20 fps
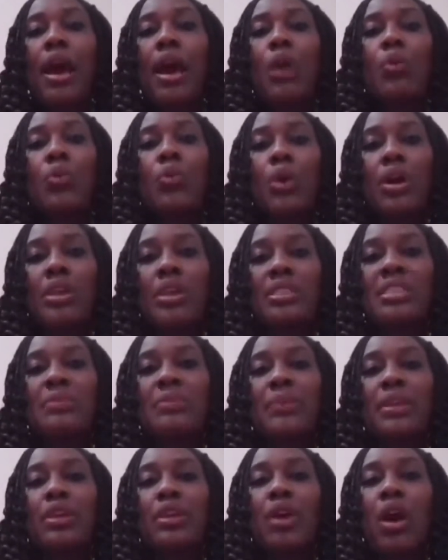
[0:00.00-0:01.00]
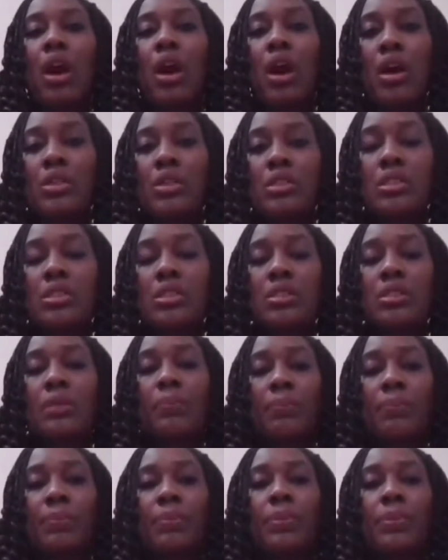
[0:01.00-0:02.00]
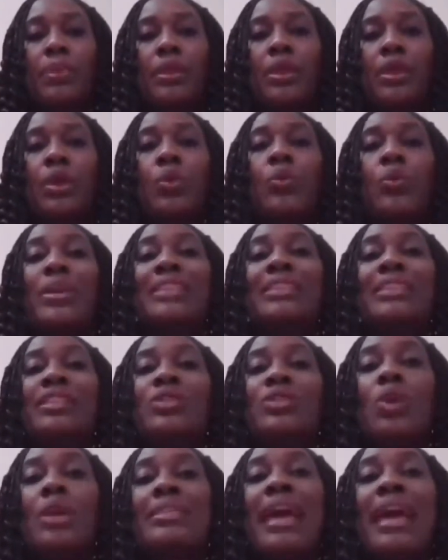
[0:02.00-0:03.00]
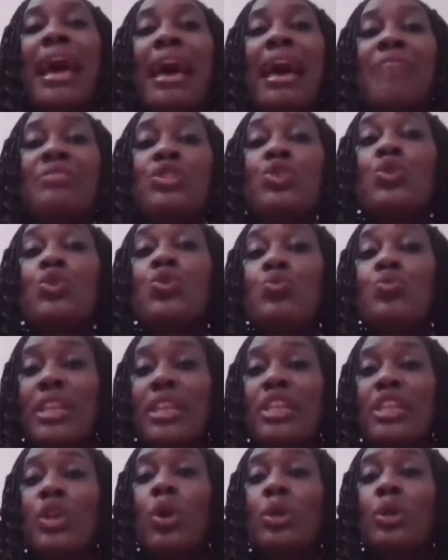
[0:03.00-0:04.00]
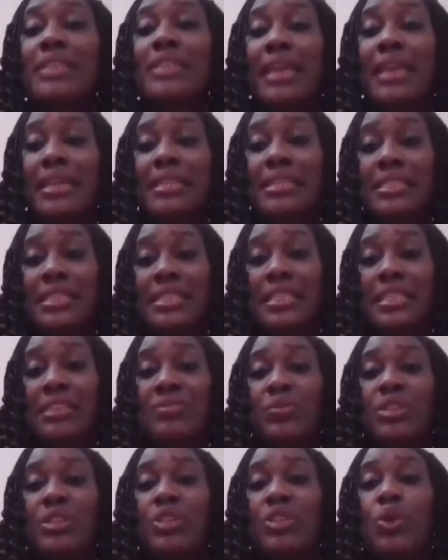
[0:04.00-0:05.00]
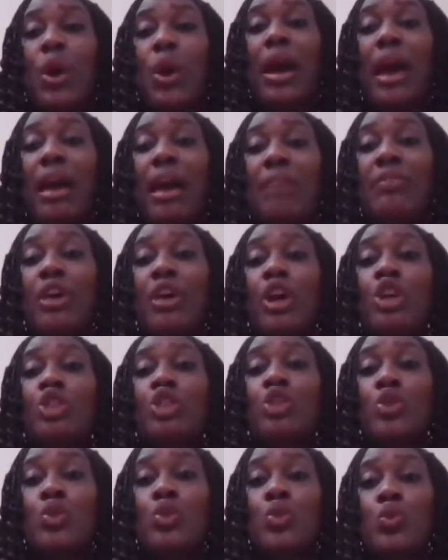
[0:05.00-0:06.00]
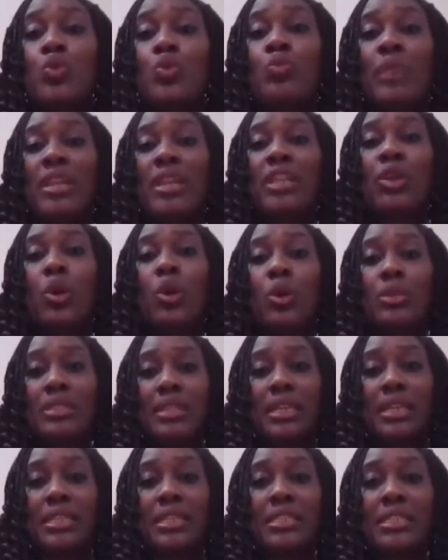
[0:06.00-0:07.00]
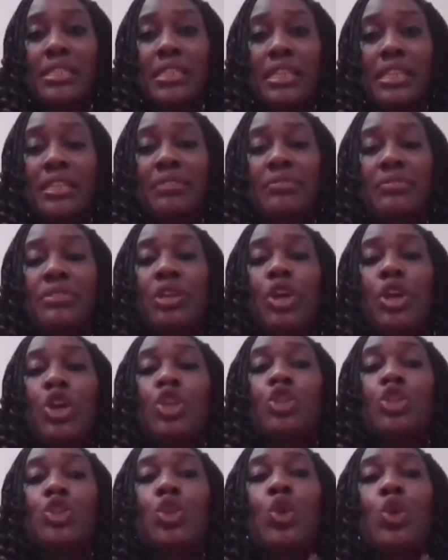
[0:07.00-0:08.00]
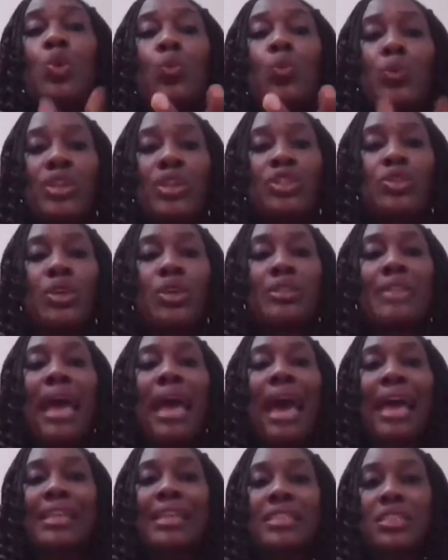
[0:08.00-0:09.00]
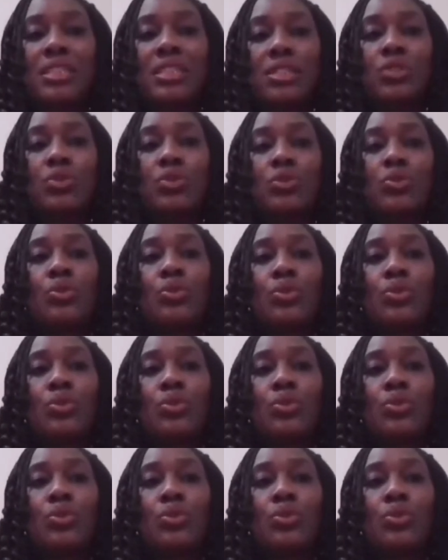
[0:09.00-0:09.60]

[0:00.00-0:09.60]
was because we did not have too many alternatives. We did not have too many alternatives. So we just had to